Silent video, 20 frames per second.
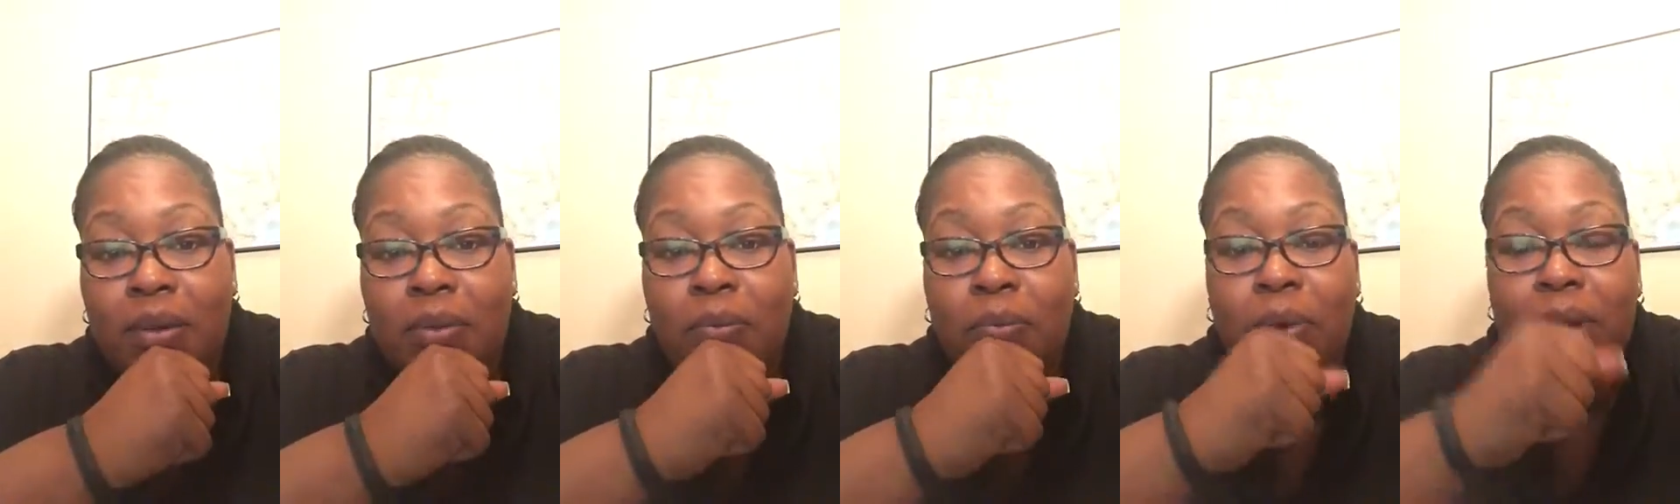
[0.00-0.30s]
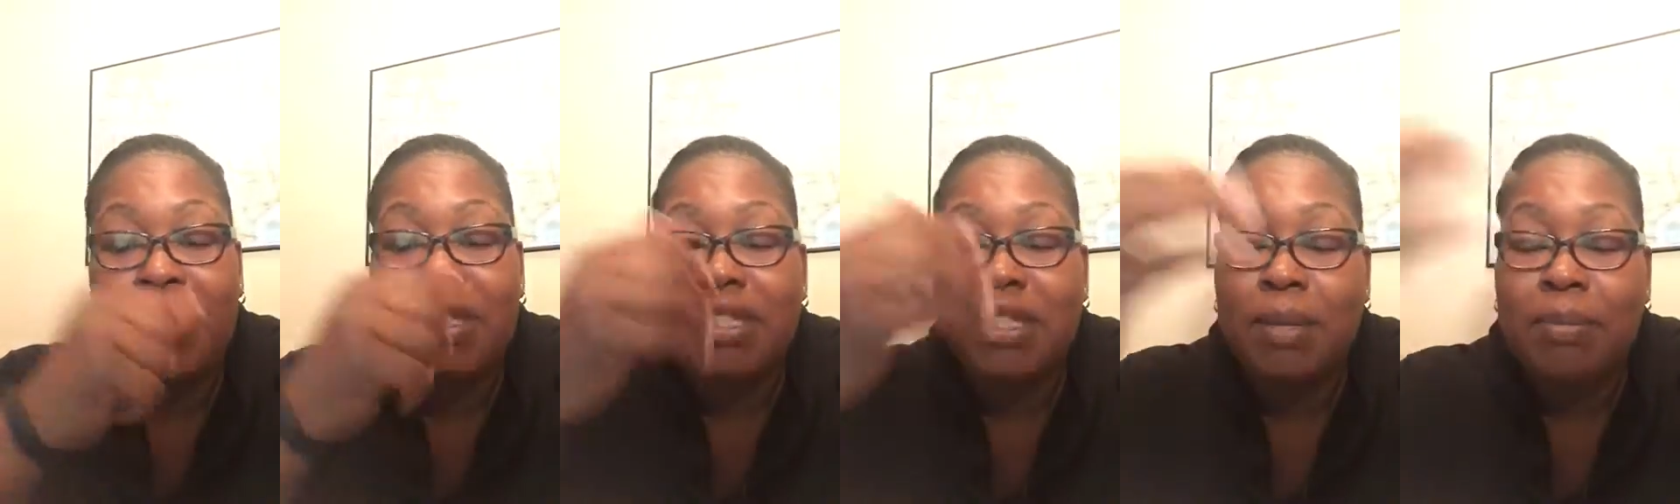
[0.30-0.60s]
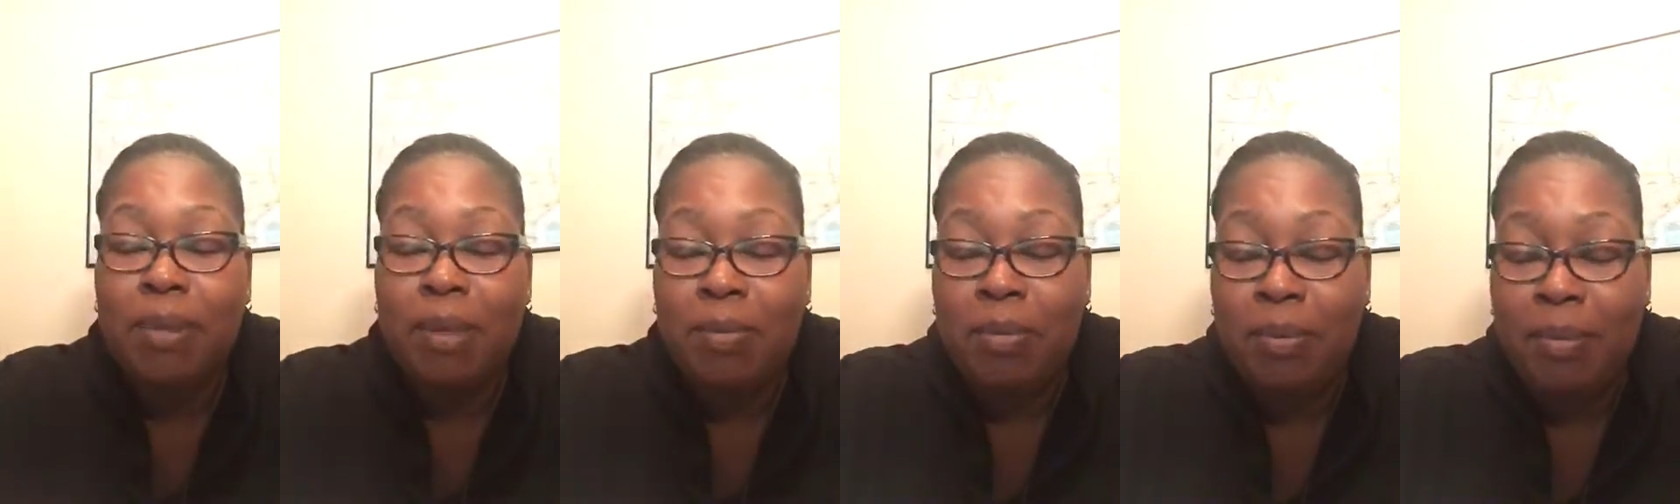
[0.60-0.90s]
What
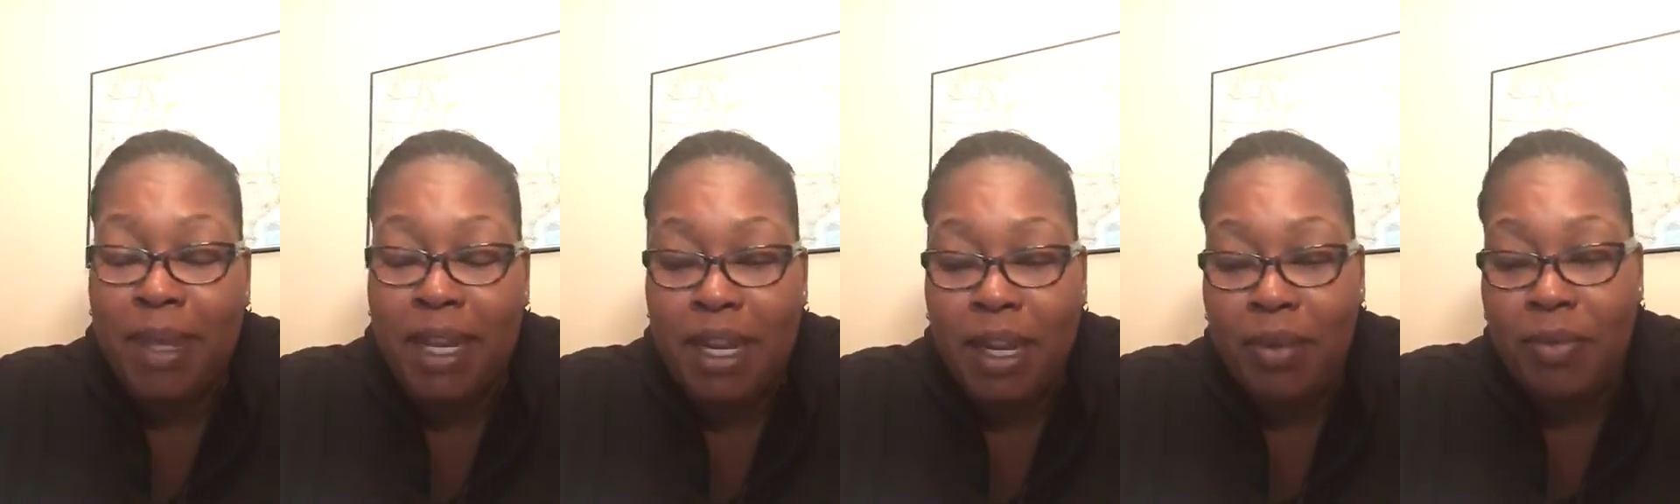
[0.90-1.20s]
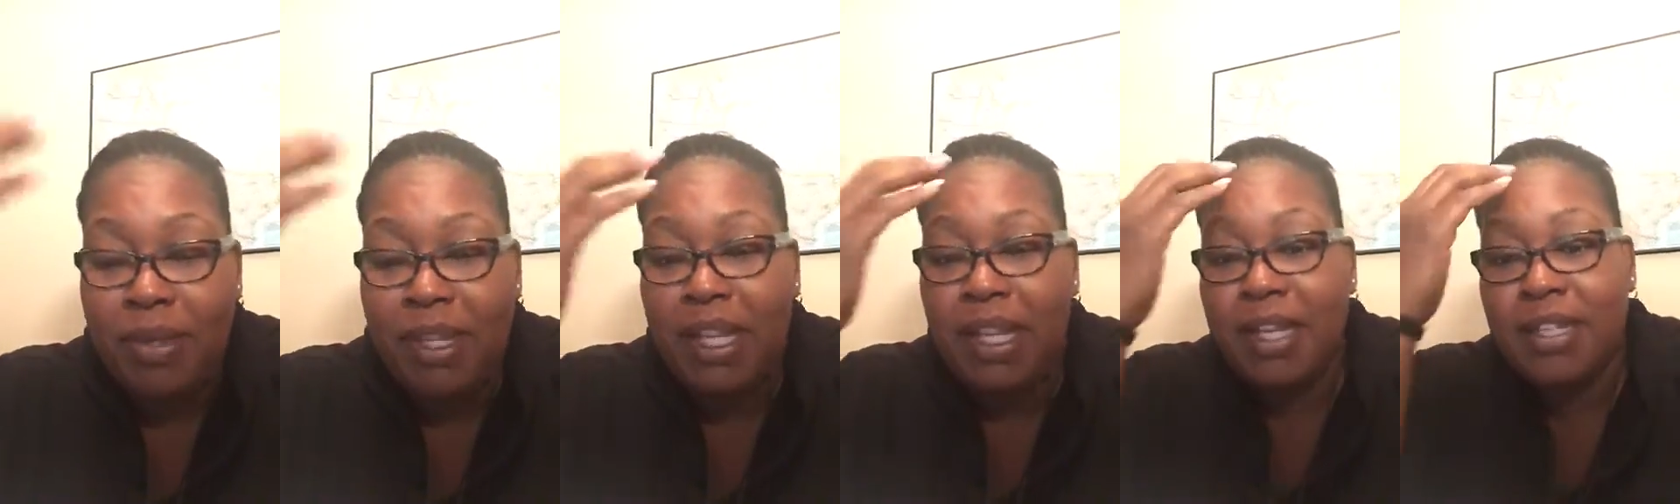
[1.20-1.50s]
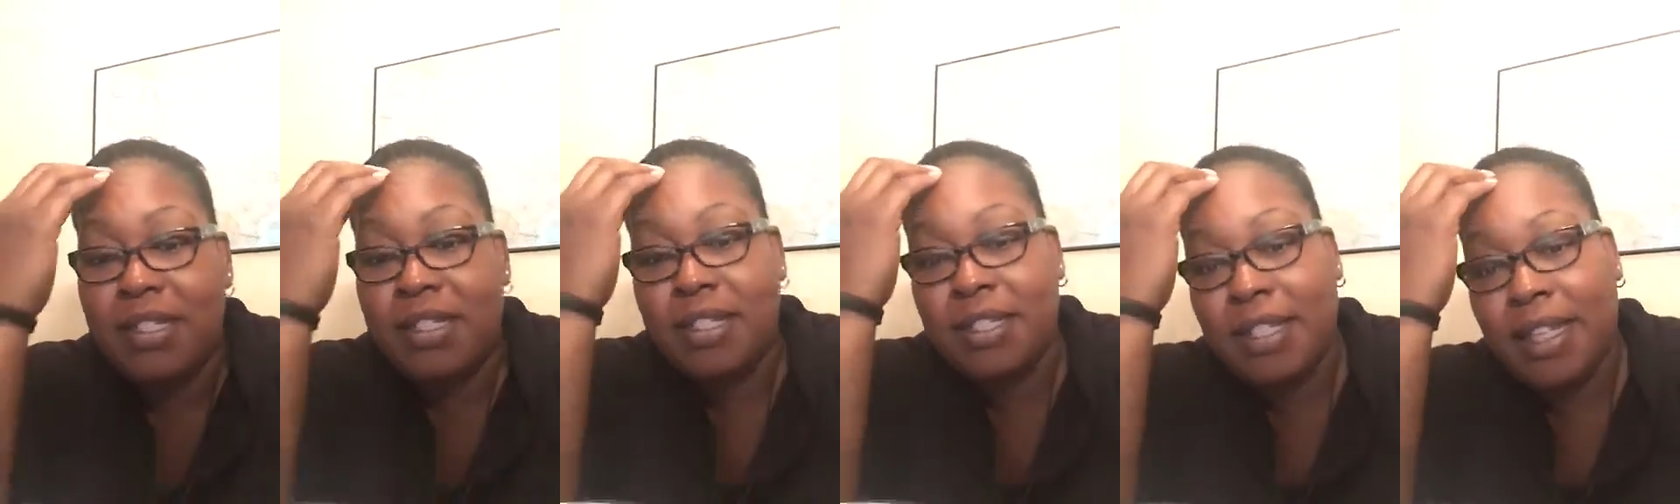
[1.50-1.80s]
some people may not
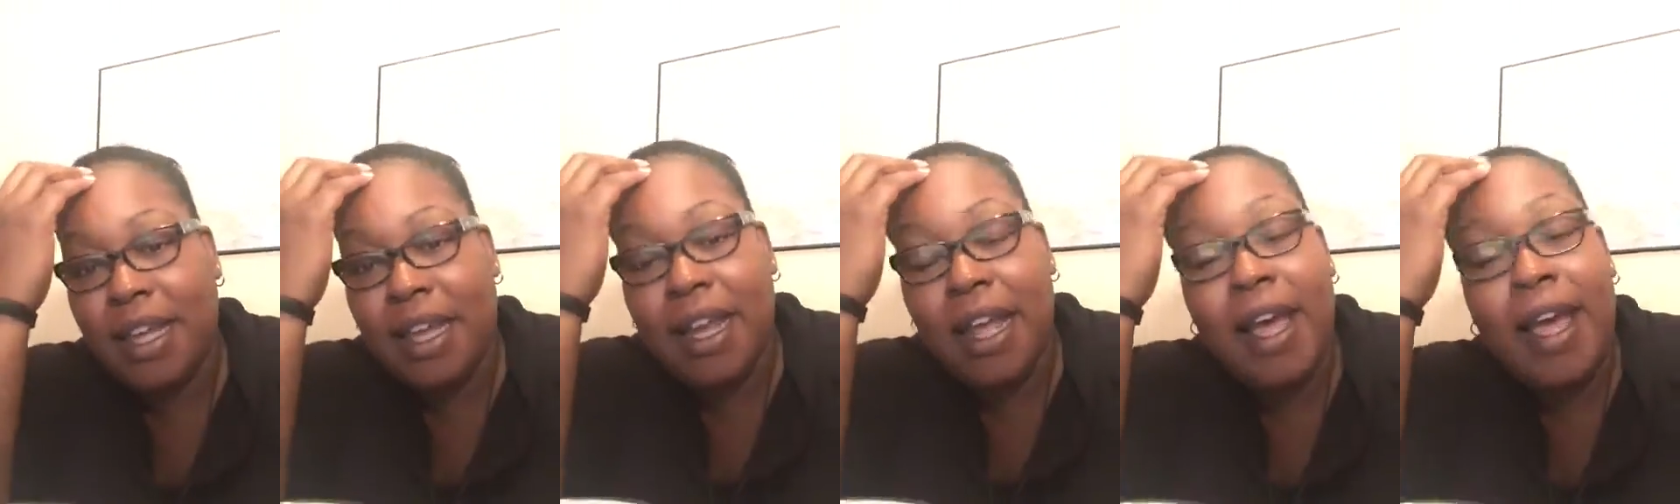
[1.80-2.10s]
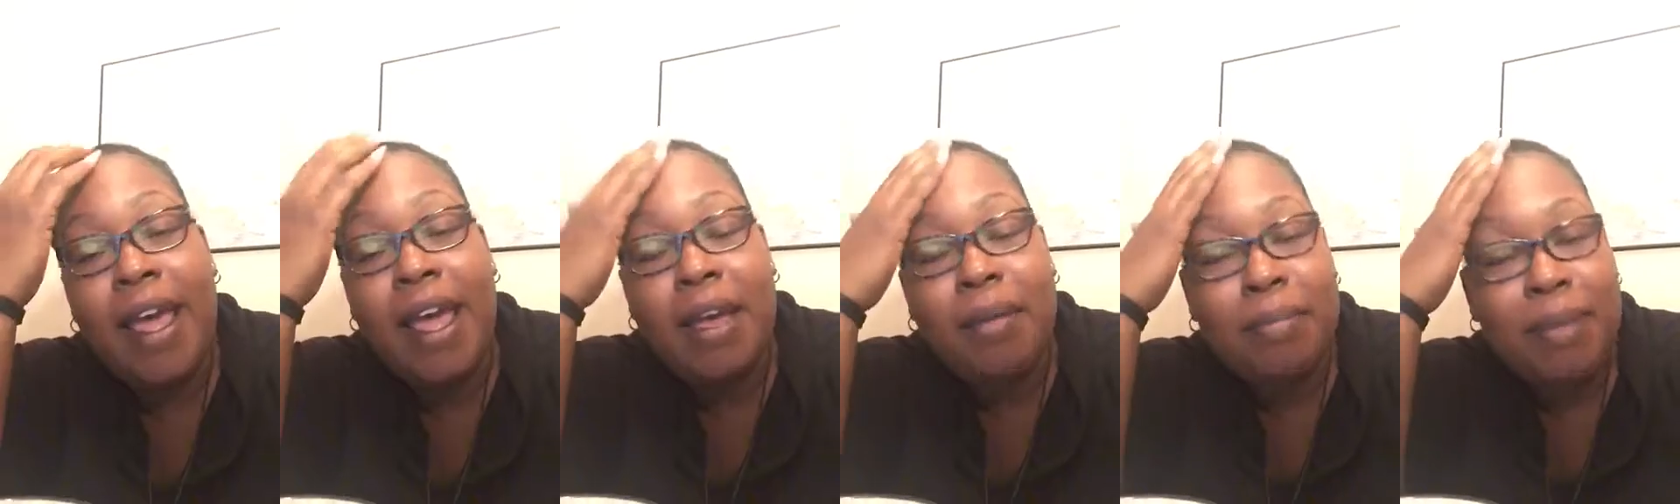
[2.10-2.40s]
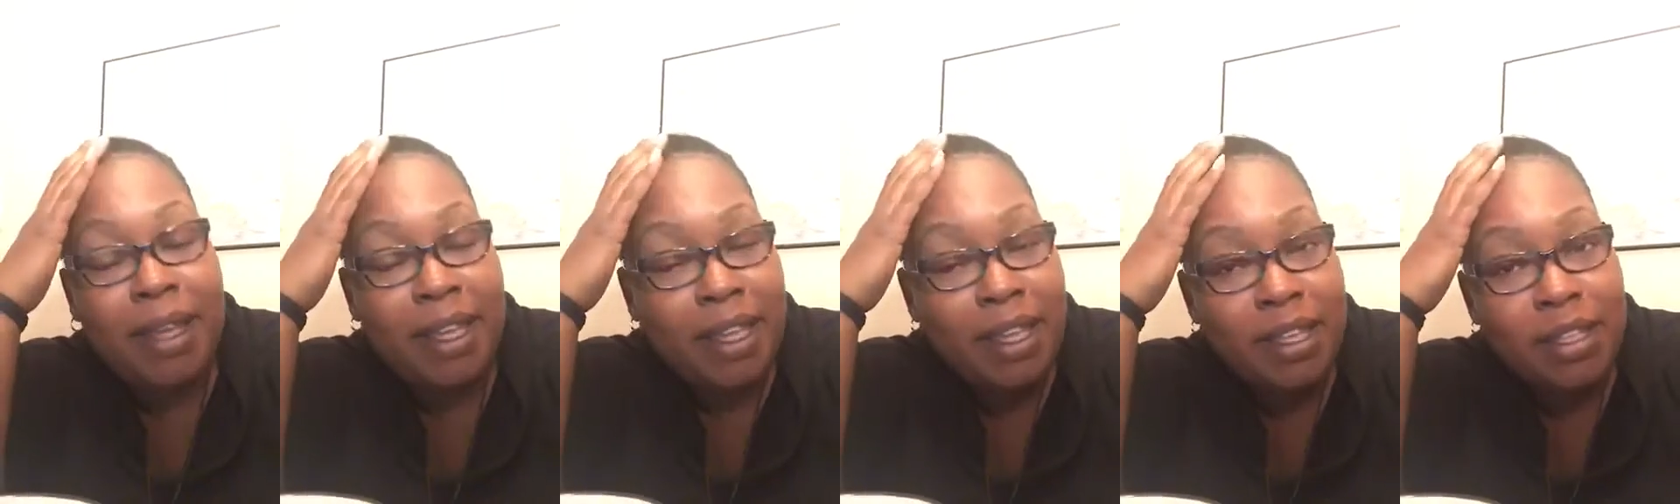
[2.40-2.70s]
realize is that I have
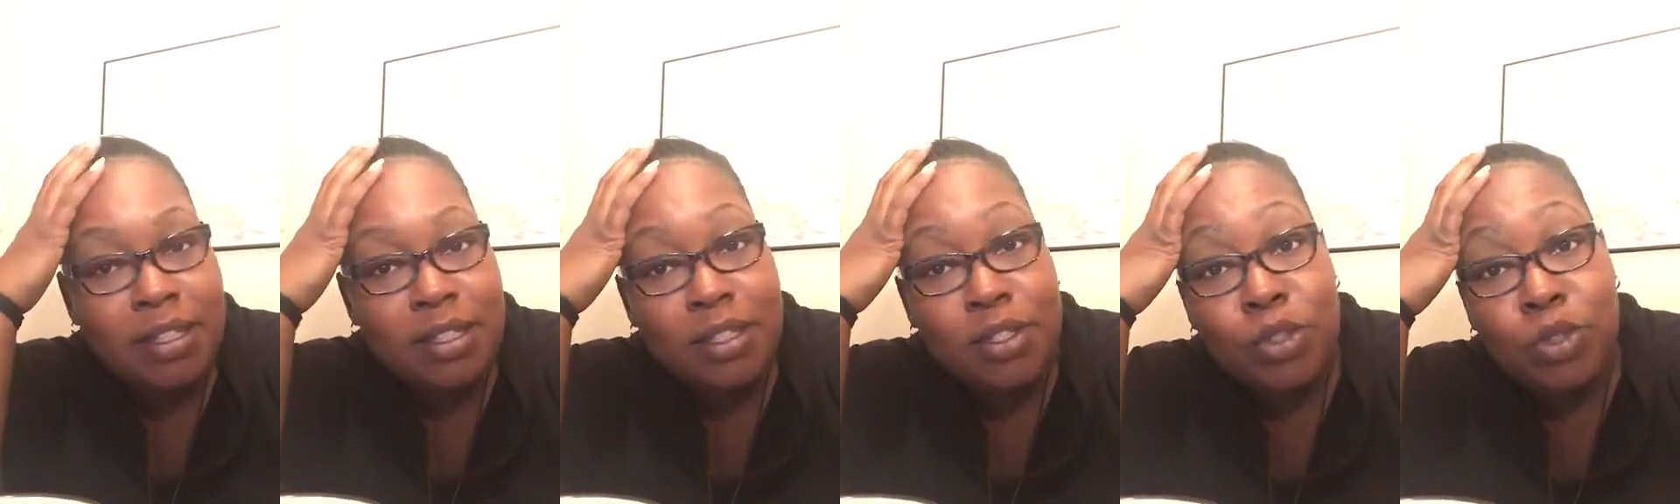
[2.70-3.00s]
my kids